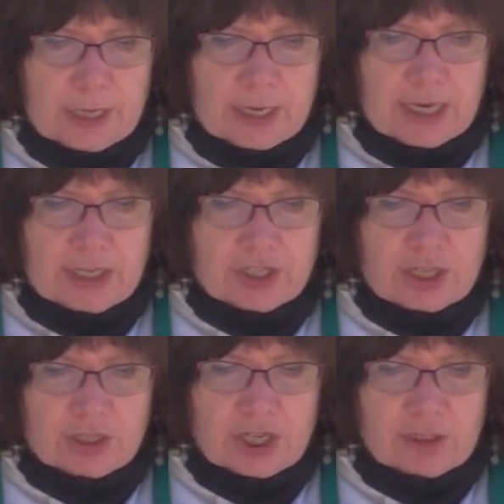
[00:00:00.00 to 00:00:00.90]
He
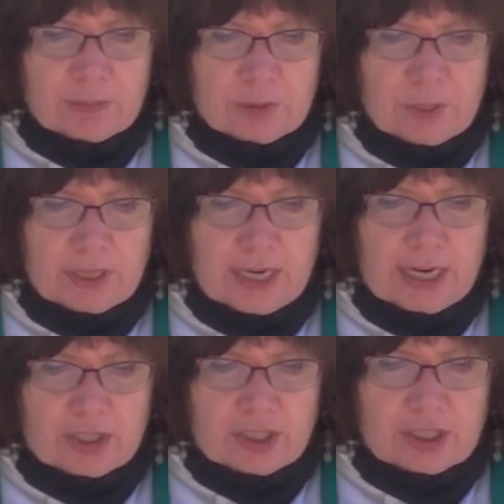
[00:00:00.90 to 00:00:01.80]
shall judge between the
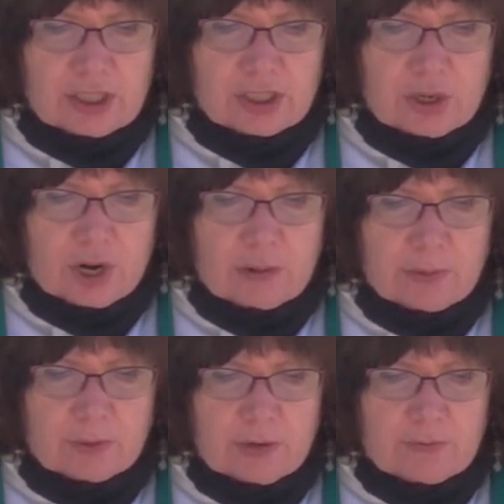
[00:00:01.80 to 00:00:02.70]
nations and shall
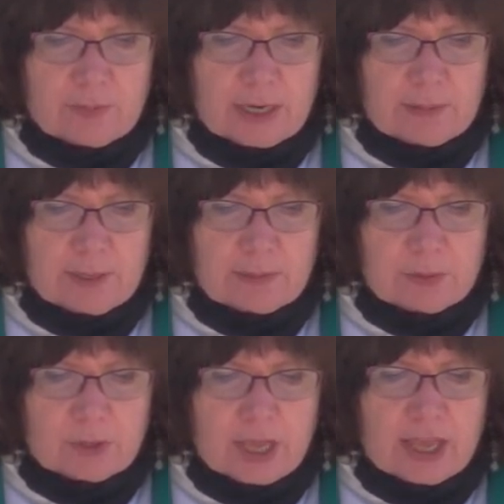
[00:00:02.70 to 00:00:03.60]
arbitrate for many
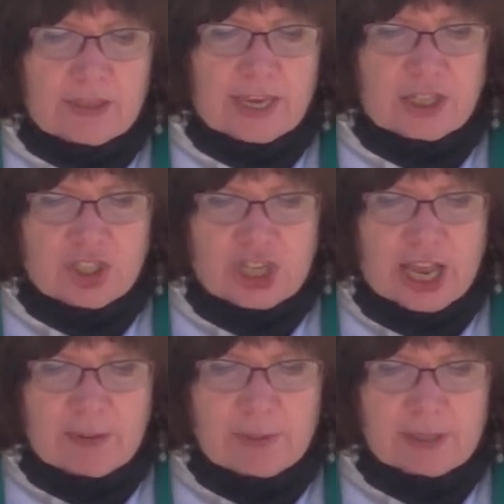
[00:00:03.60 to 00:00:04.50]
people. They
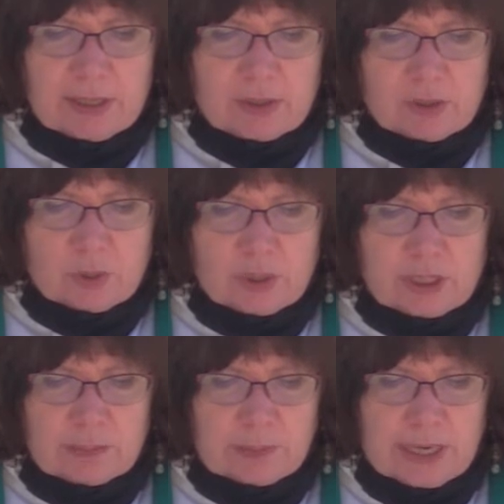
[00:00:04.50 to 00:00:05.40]
shall beat their swords
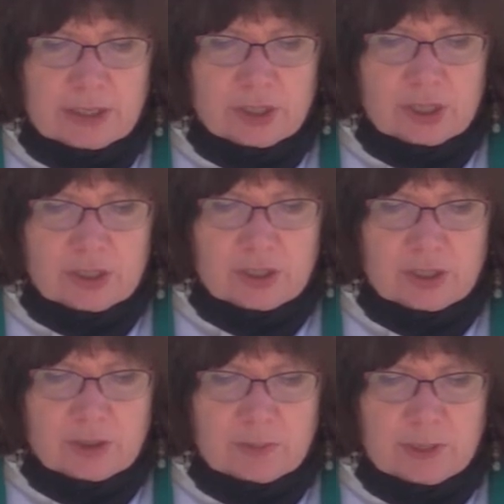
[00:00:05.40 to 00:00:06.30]
into plowshares and their
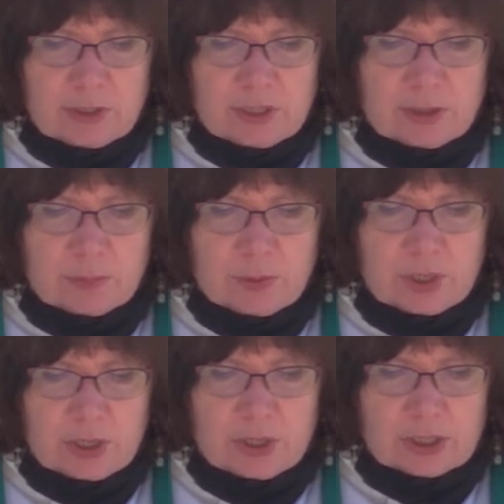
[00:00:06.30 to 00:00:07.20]
spears into
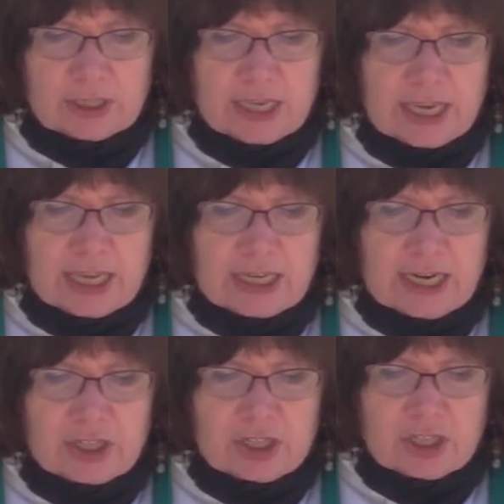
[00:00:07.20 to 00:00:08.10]
pruning hooks.
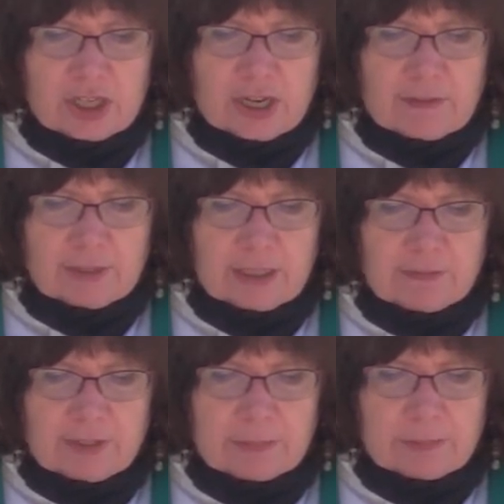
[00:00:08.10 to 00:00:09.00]
Nation shall not
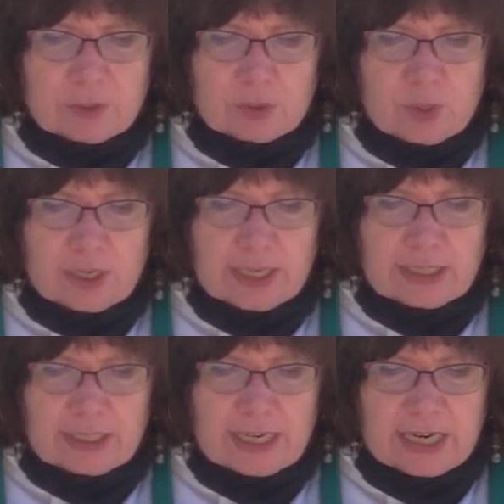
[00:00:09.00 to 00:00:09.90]
lift up sword
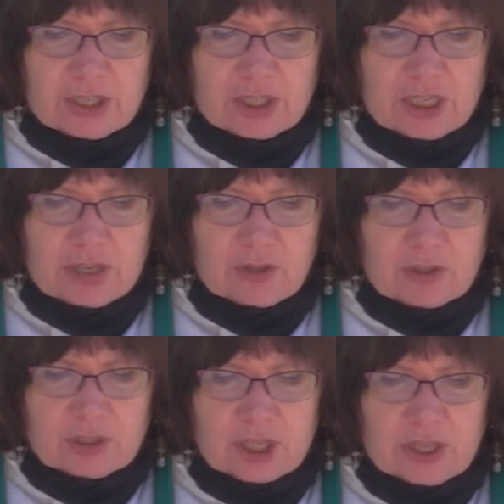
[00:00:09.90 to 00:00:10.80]
against nation, neither
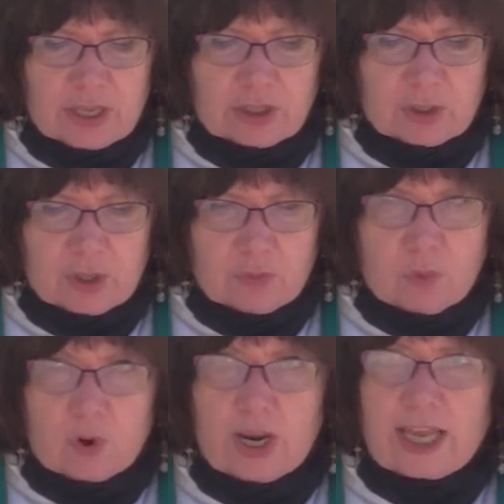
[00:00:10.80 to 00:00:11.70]
shall they learn
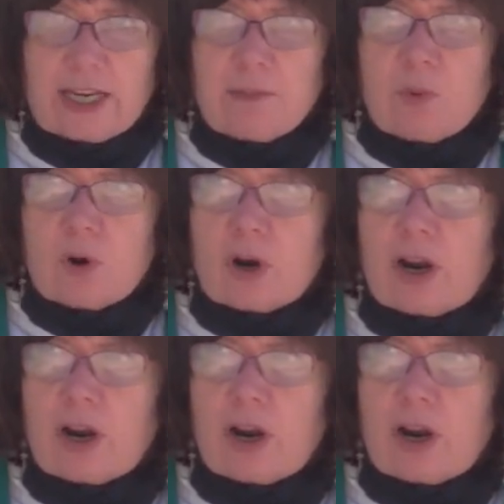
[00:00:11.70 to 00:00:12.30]
war any more.